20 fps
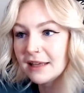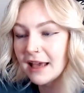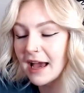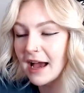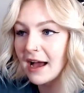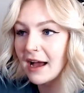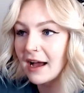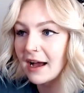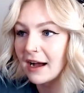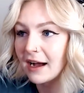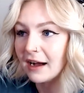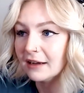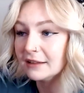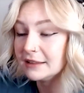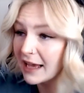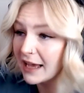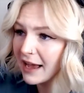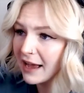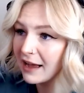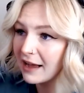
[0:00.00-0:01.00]
Yeah,
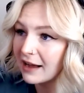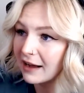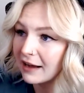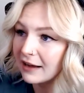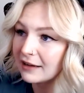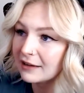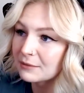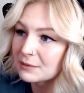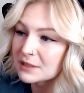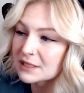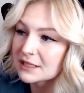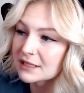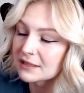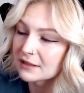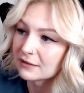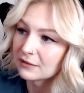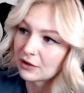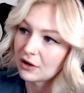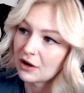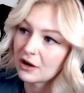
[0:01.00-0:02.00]
yeah. It
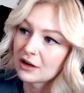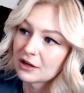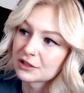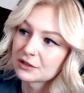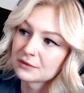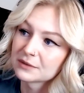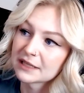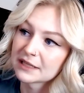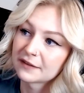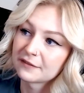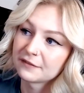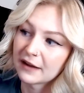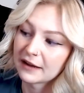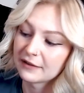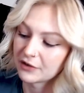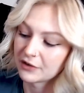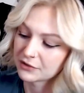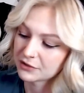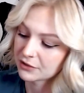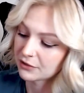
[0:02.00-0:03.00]
was gosh, it was like
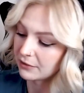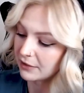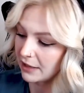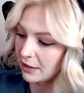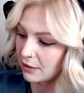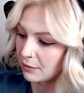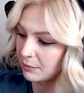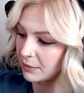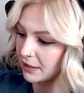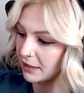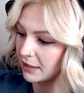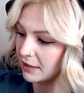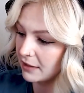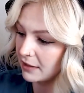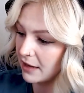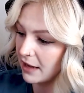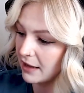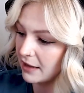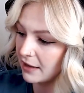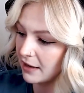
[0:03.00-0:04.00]
five years ago now, but
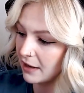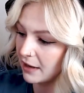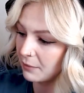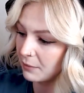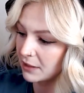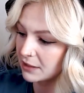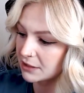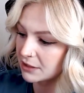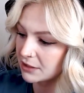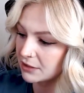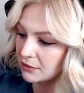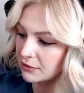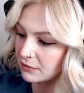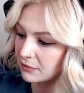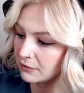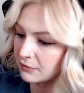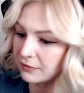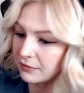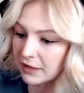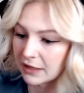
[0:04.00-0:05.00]
I, I I, went
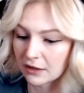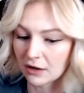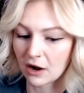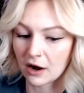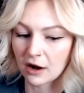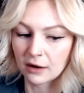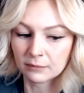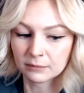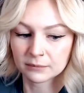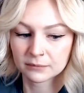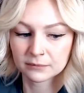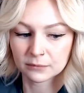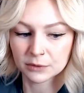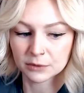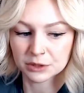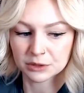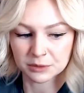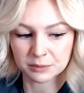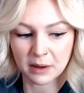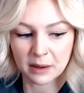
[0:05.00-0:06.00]
to Vietnam,
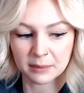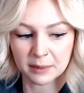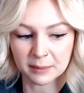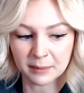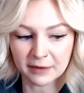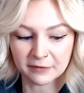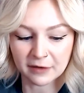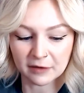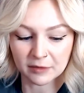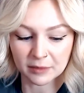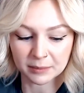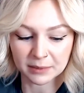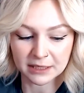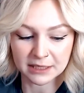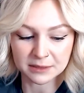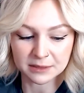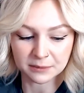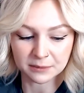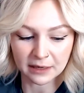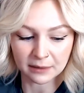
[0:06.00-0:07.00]
which was probably my favorite
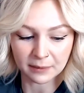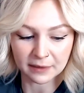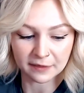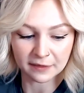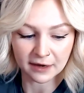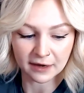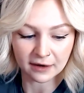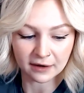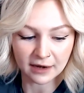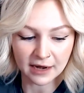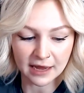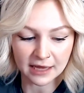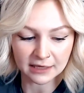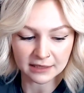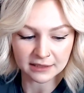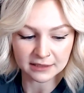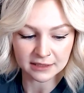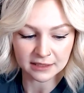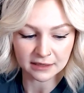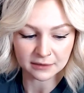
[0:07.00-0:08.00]
place when I went there,
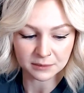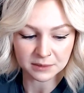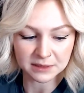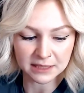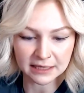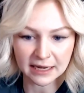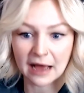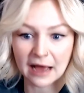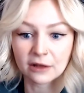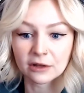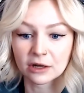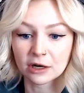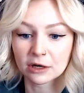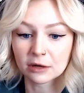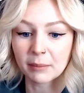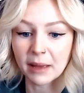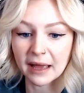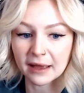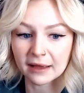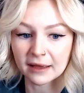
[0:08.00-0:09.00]
and I was in
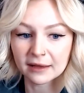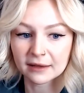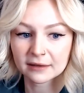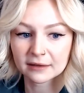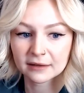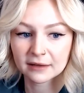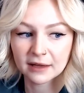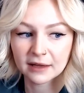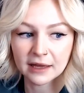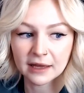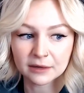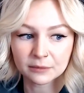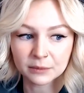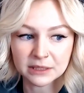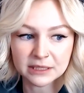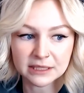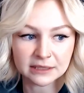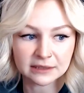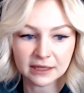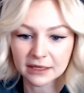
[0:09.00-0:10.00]
Halong Bay, and
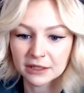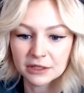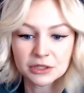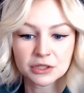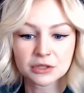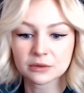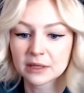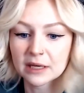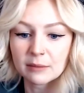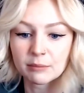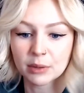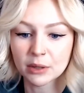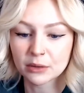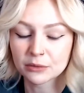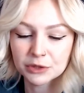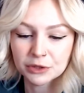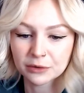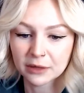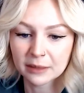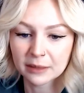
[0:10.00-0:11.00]
we did like a two day
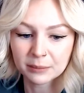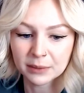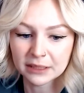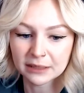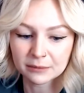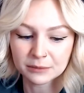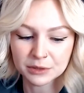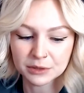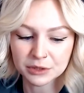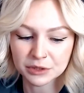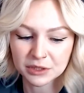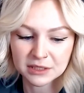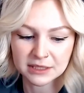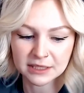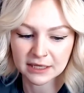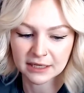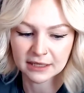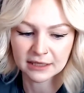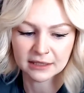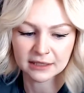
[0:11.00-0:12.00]
boat trip, and it was
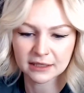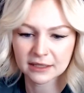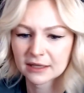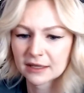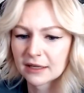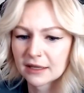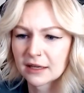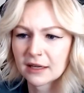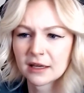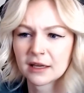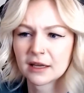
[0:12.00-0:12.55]
just like.